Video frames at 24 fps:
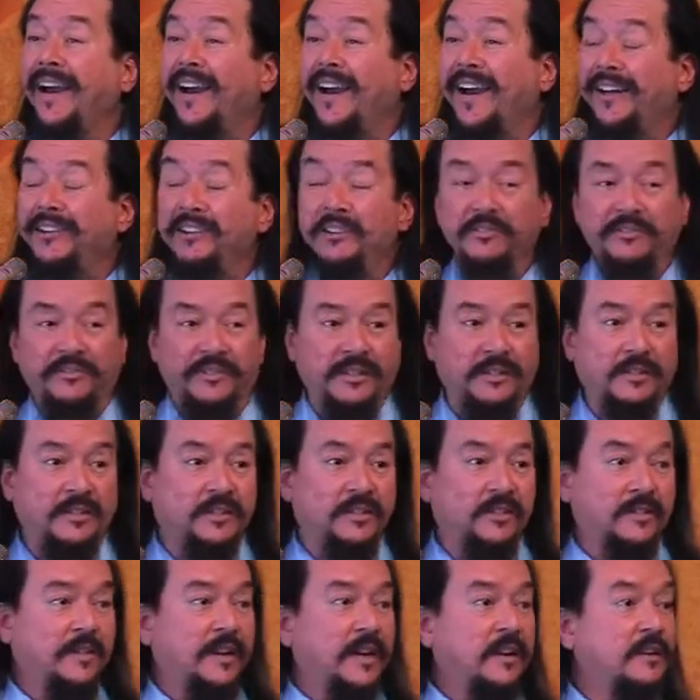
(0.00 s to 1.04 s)

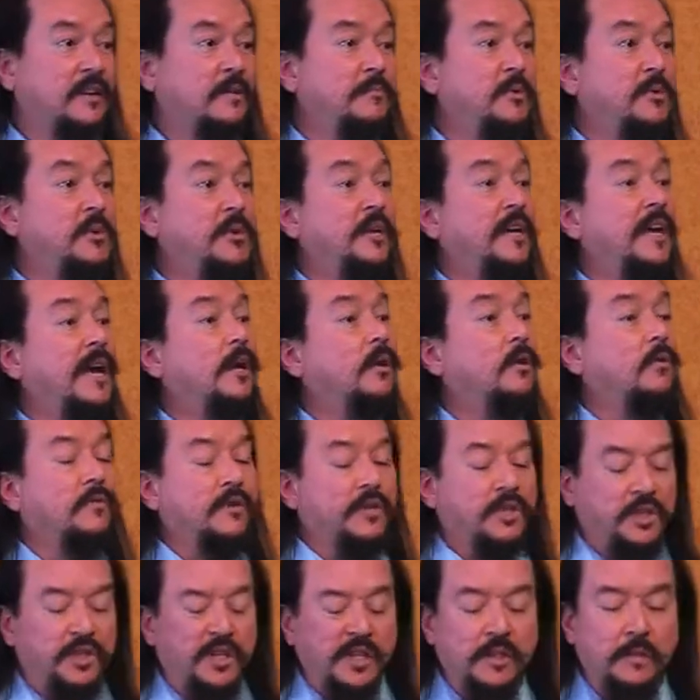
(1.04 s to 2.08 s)
Elephants can communicate over
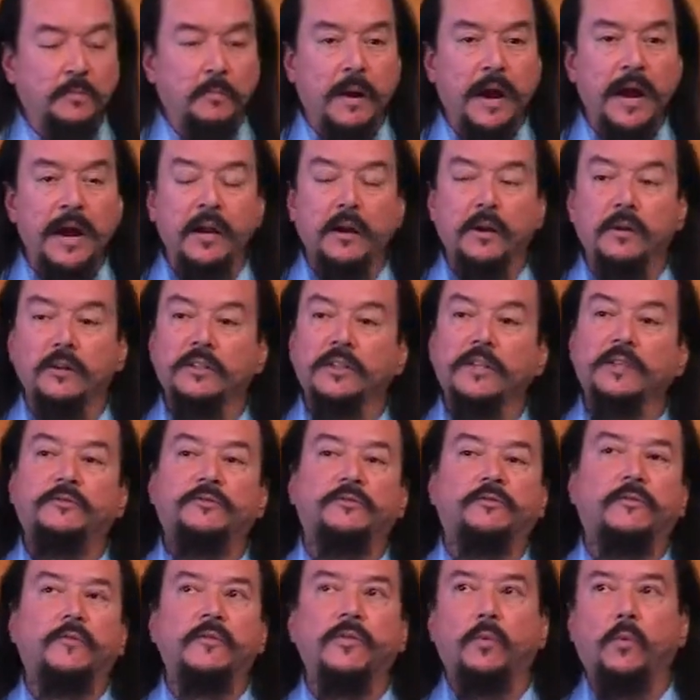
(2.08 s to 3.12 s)
6 miles,
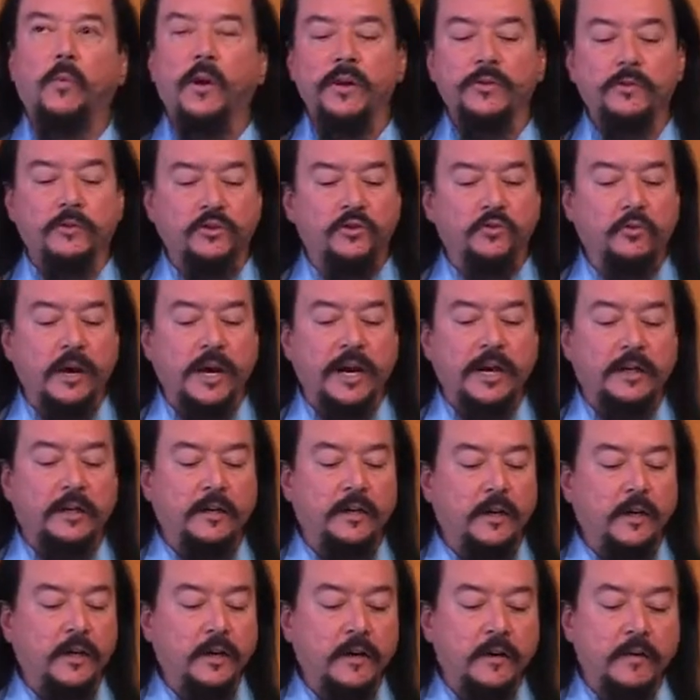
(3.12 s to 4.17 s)
if the weather's right,
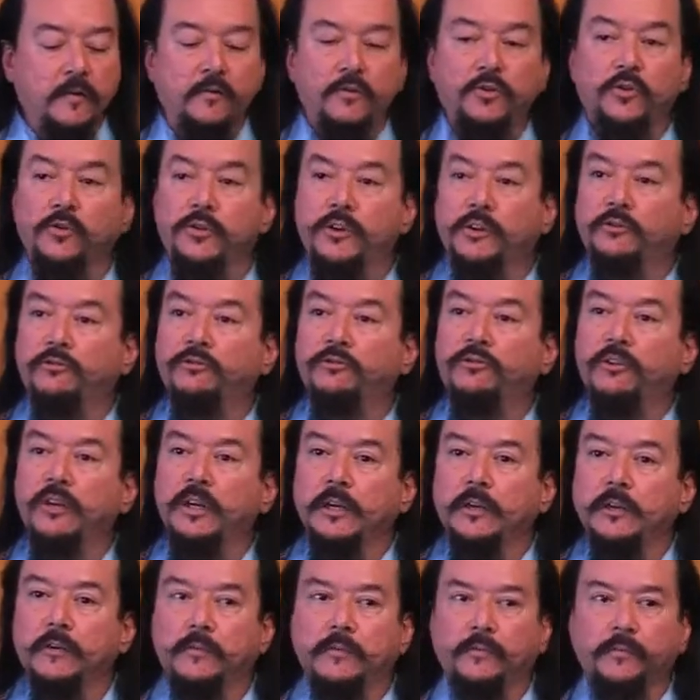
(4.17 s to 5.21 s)
through their
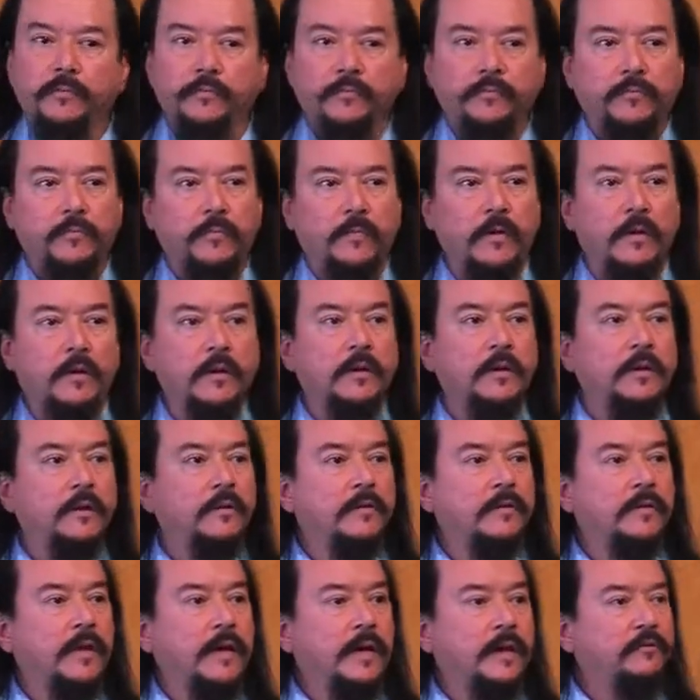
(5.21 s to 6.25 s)
feet.
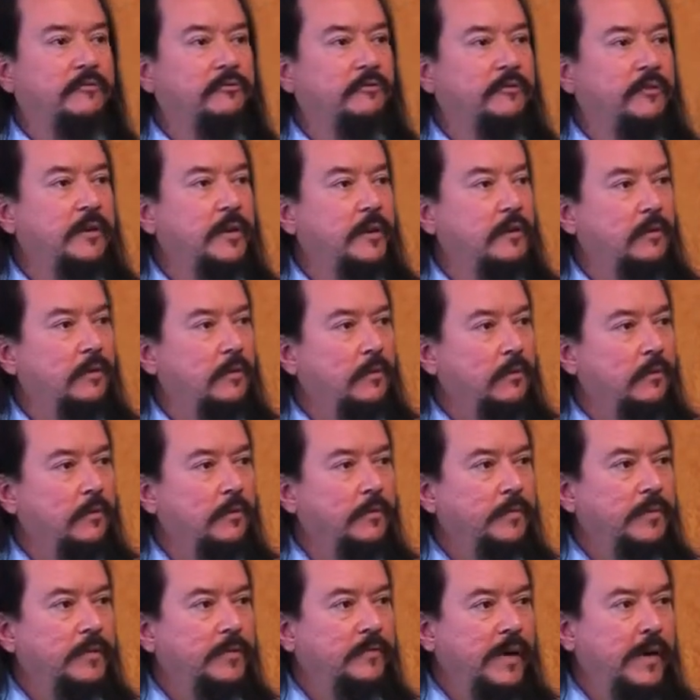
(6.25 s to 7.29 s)
They feel
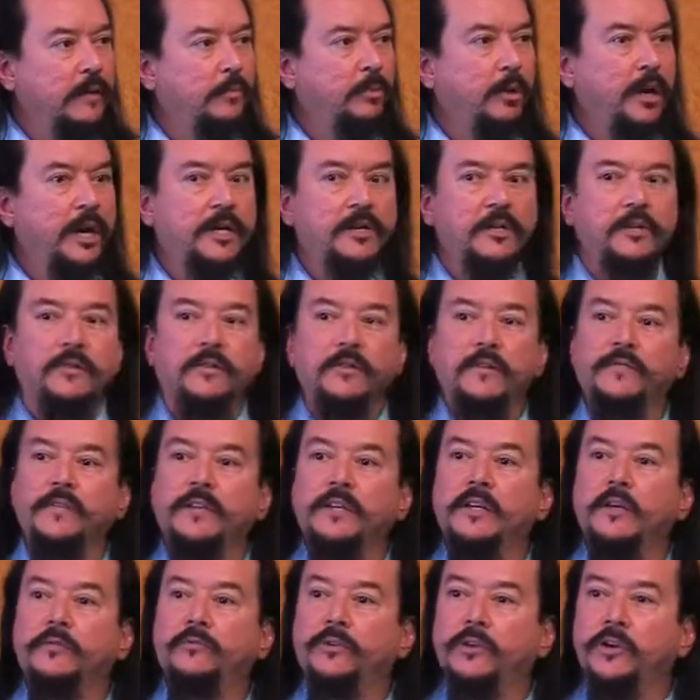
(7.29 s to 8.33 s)
the vibrations of the
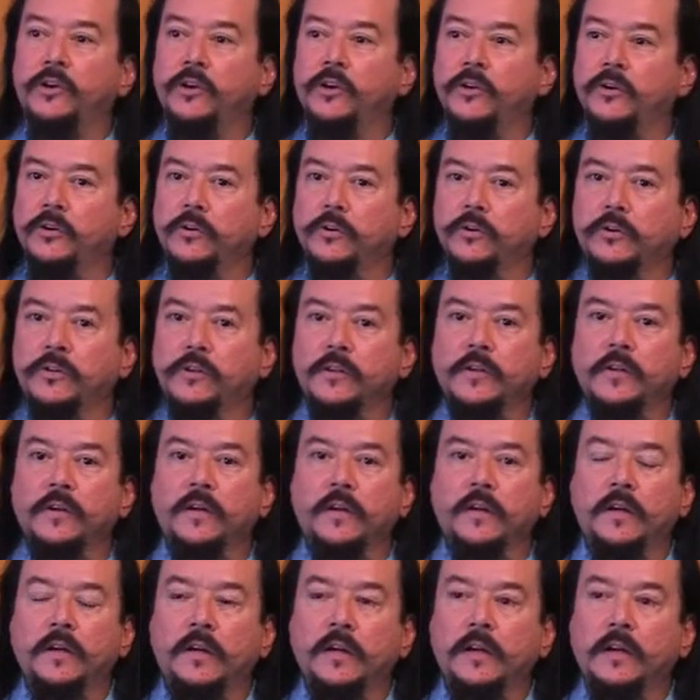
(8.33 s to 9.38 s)
different herds.
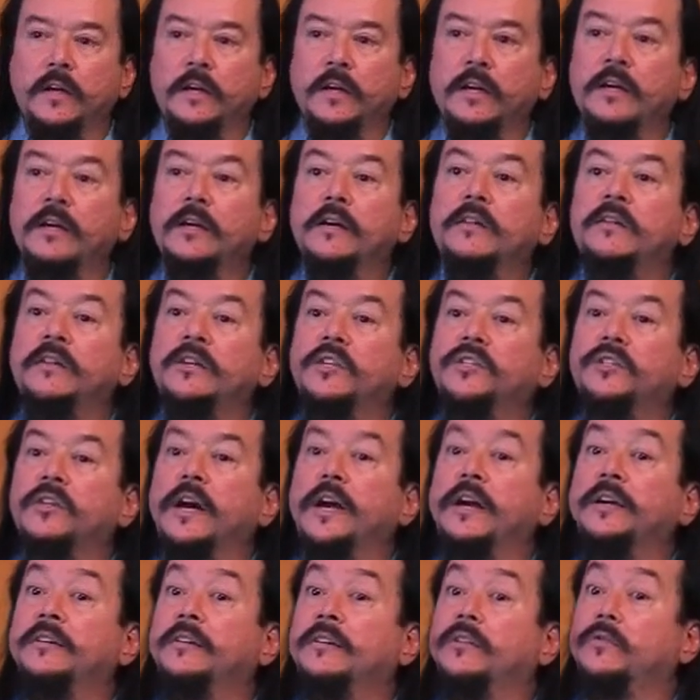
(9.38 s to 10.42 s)
These
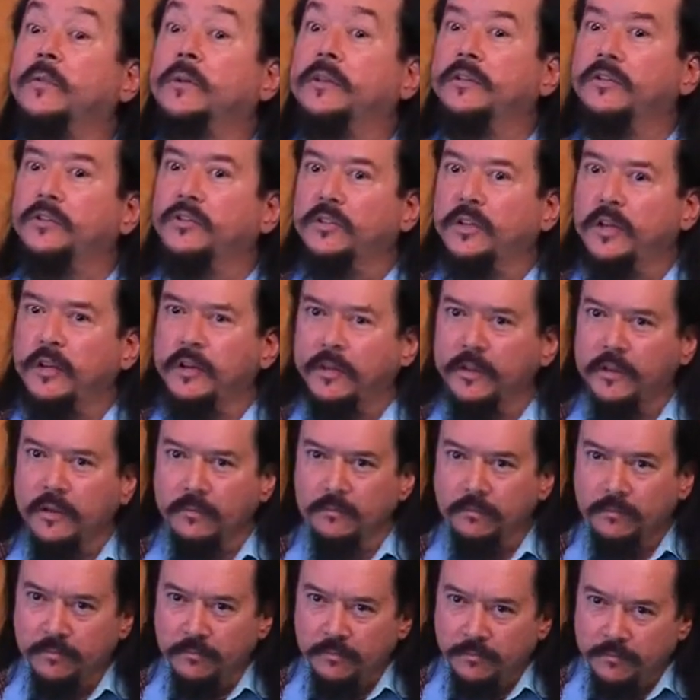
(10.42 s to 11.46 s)
scientists went to study
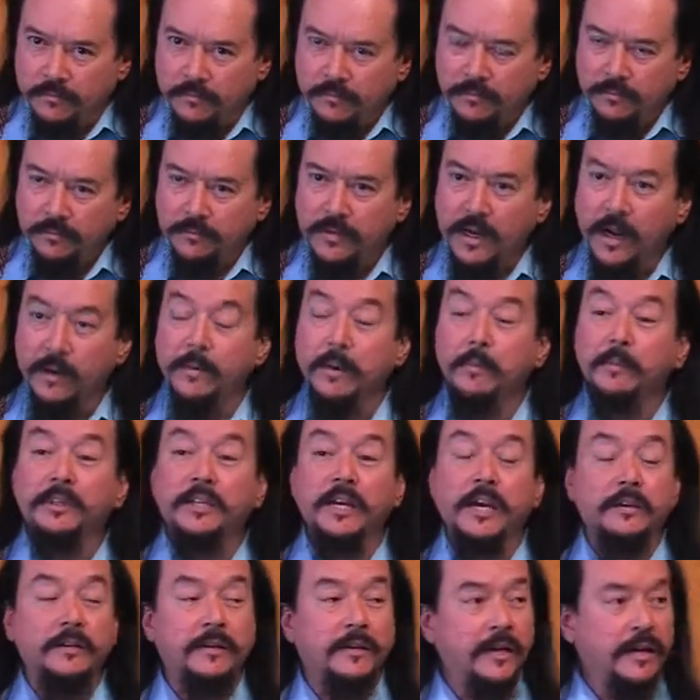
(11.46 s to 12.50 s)
them. I'm
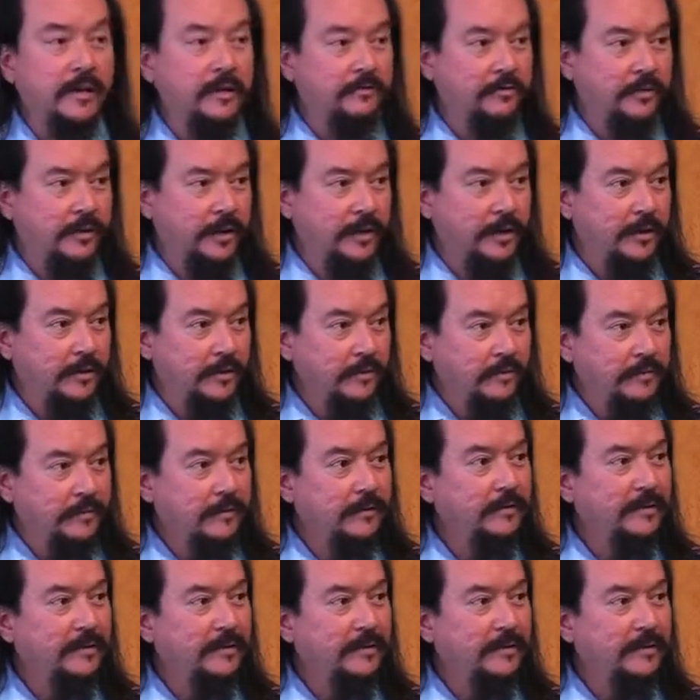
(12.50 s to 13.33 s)
imitating an elephant here.